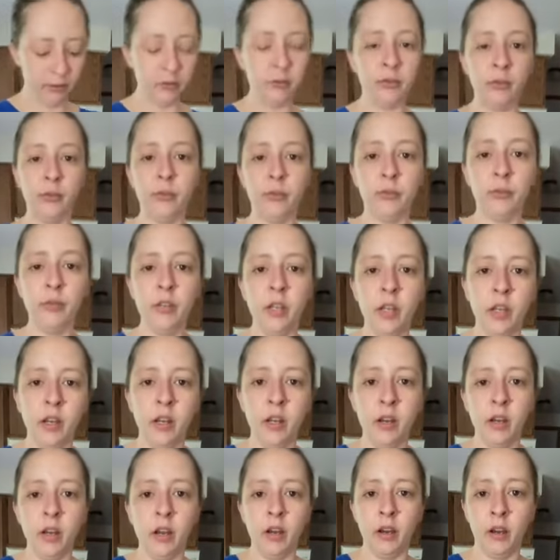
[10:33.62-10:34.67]
too.
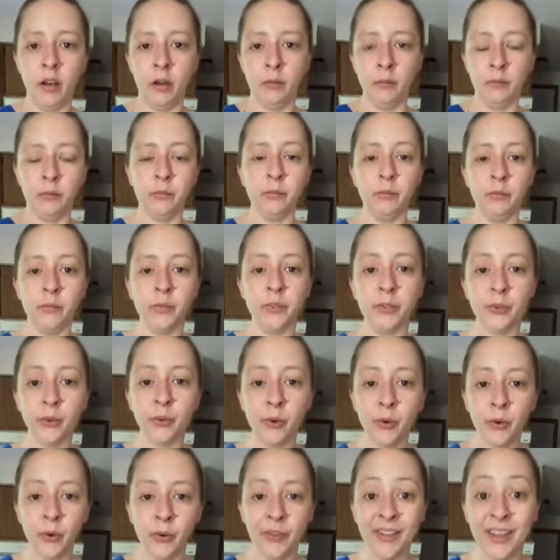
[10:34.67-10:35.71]

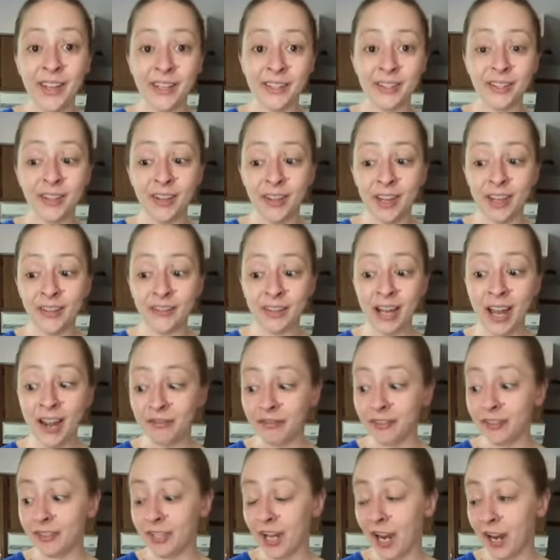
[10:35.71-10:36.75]
So that's all I got
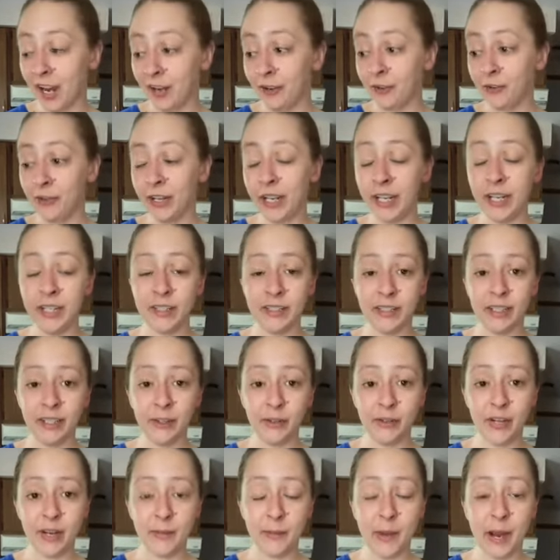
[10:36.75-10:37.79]
for Taco Night, Cinco
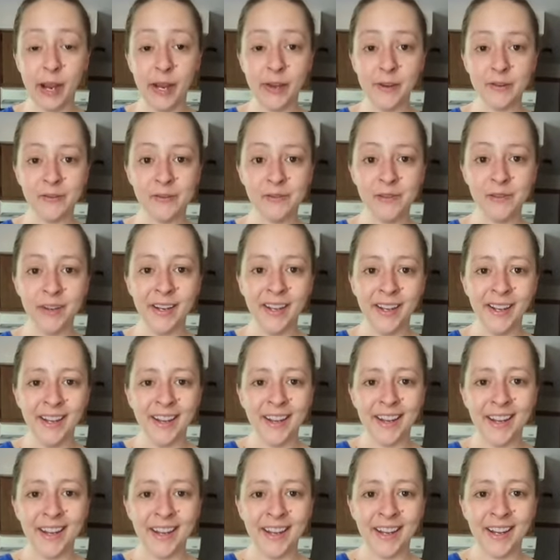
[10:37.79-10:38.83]
de Mayo.
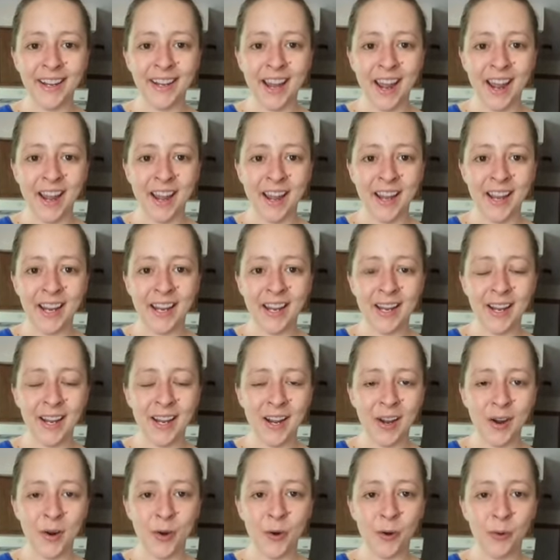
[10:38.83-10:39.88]
And I
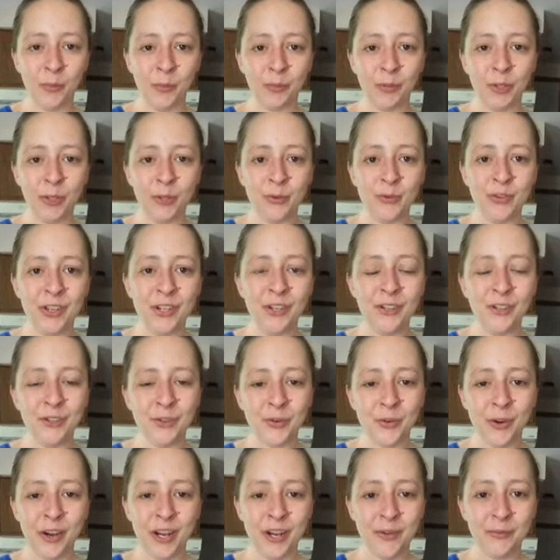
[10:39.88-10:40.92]
hope you
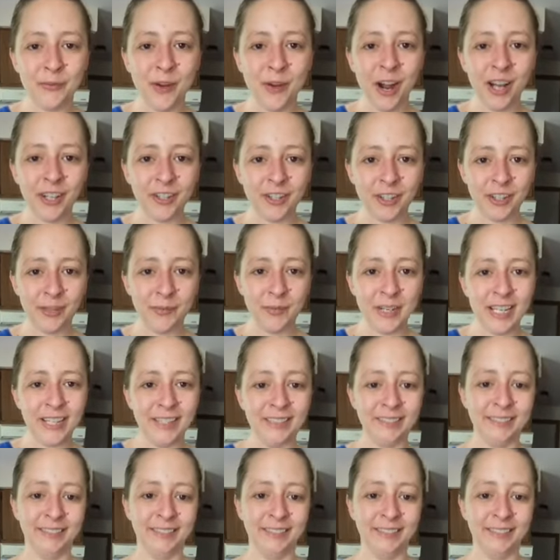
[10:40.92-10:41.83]
enjoyed watching me